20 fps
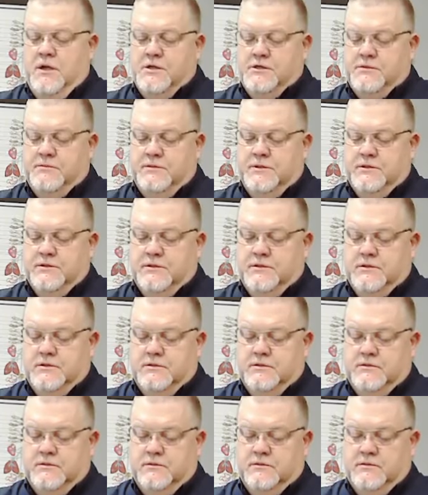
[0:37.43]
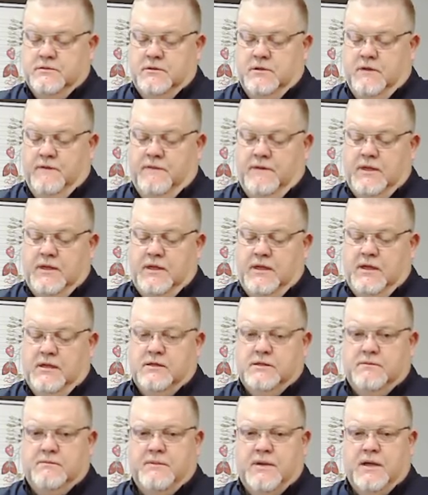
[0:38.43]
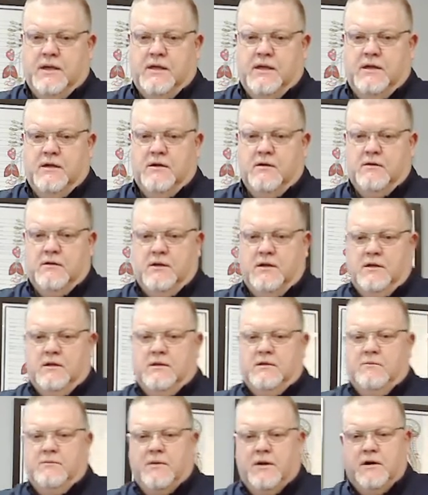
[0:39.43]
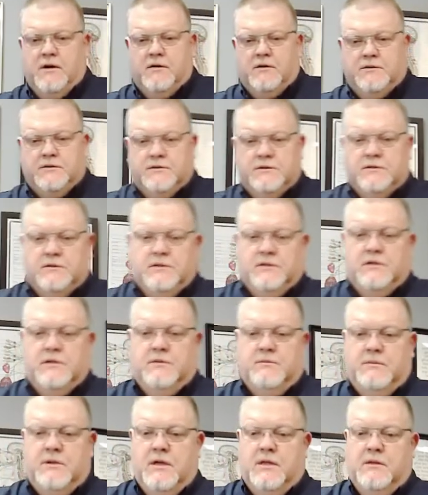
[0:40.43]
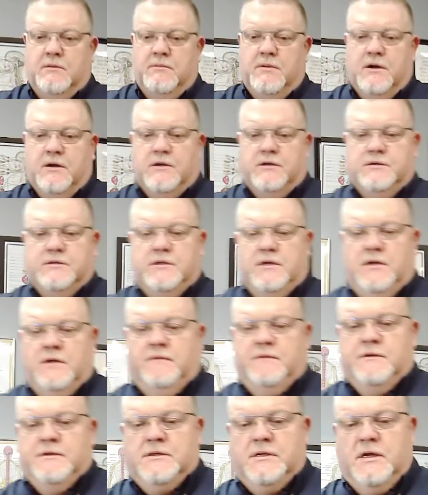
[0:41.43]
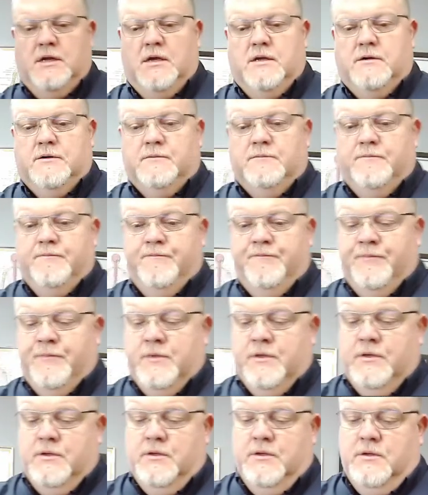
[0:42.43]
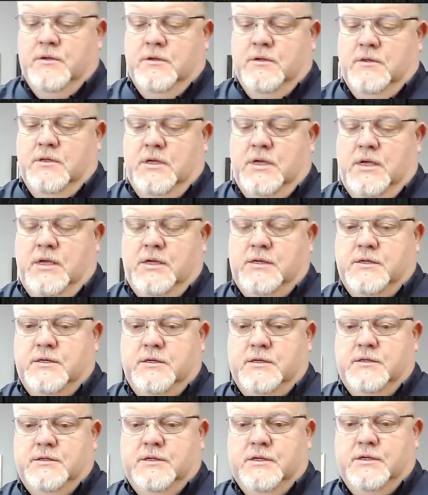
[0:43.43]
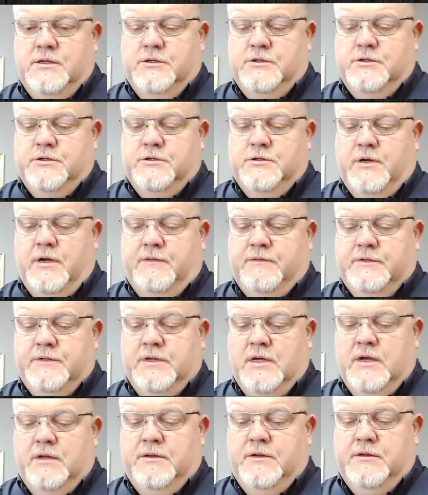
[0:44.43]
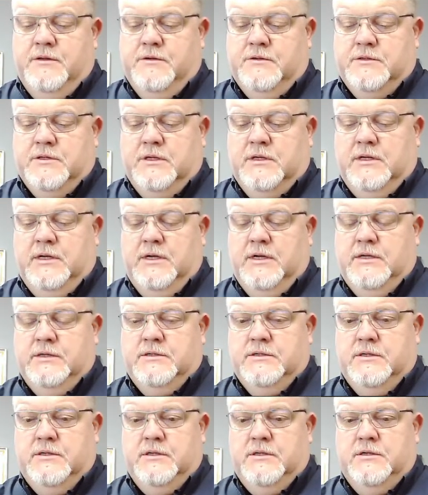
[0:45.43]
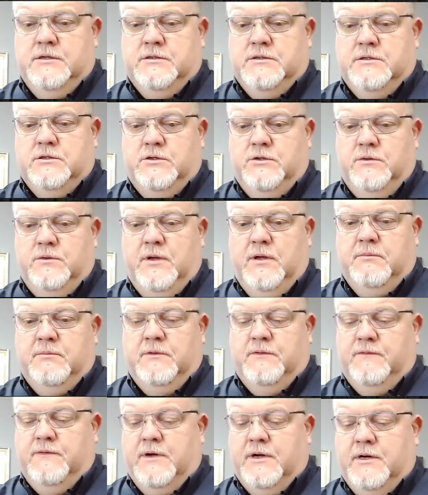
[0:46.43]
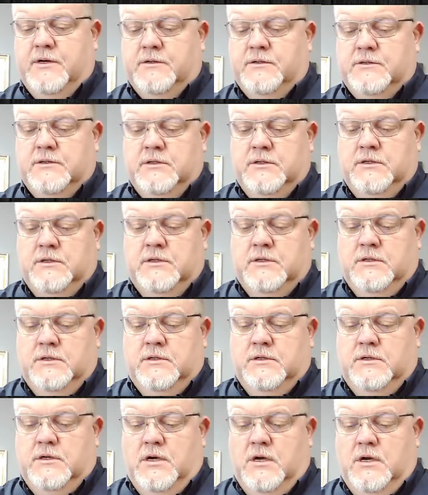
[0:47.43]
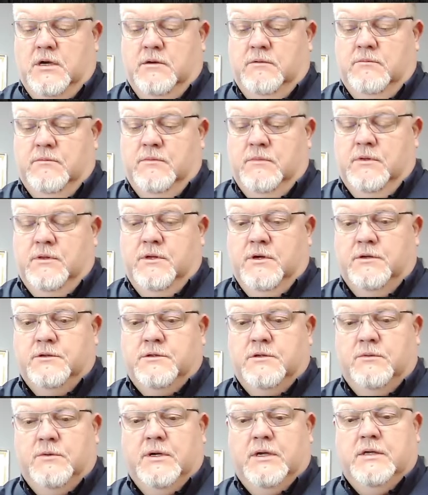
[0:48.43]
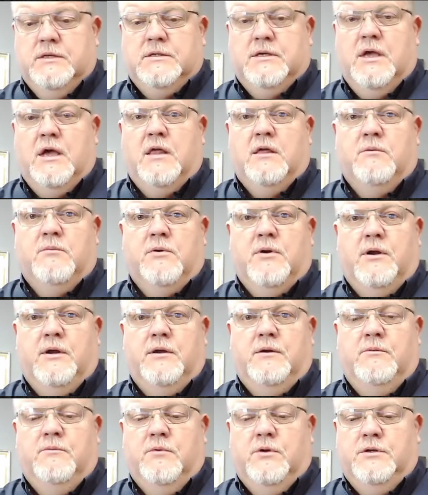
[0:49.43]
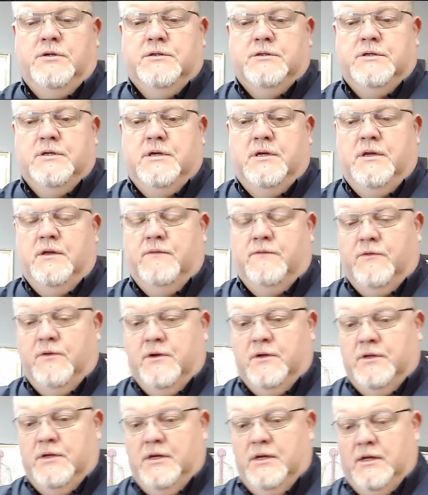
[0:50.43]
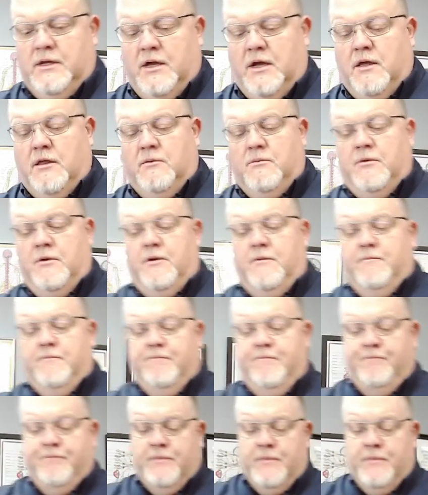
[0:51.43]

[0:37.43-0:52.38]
measurements of heat back here in the barrels, behind the barrels of the scanner. The heat signature travels down there. There's a lens and then there's two amplifiers. Those are what gets calibrated when you send it in for a clean and calibrate.